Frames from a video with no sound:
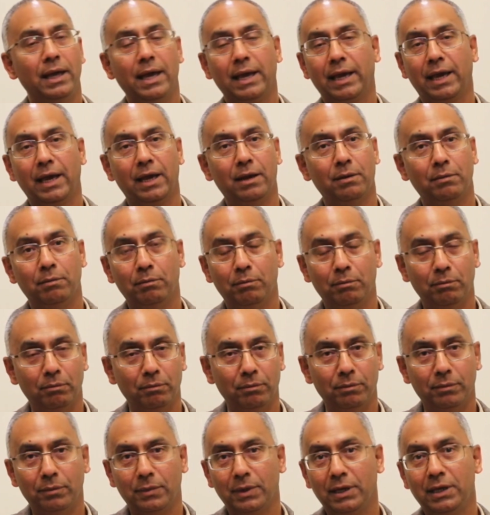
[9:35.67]
again,
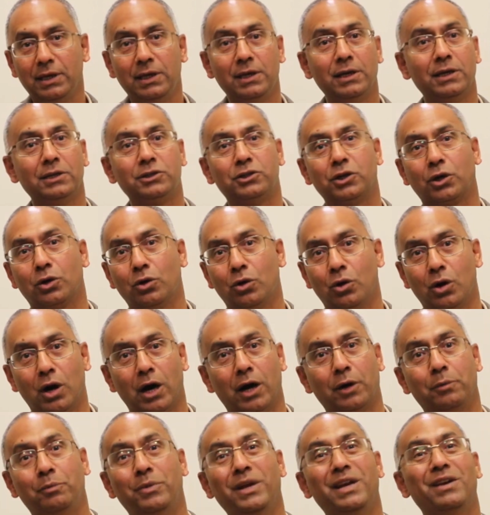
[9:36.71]
years ago
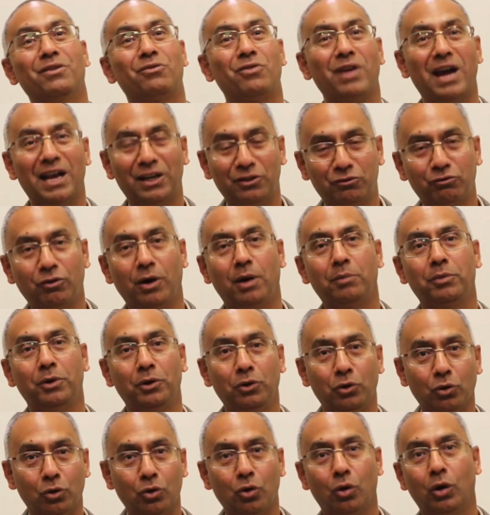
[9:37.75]
are being transformed
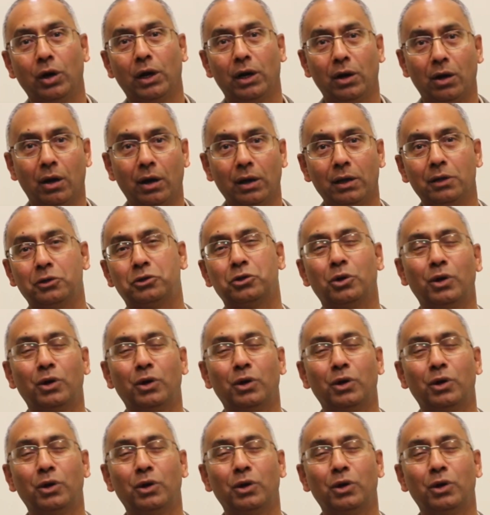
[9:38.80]
into coal and oil.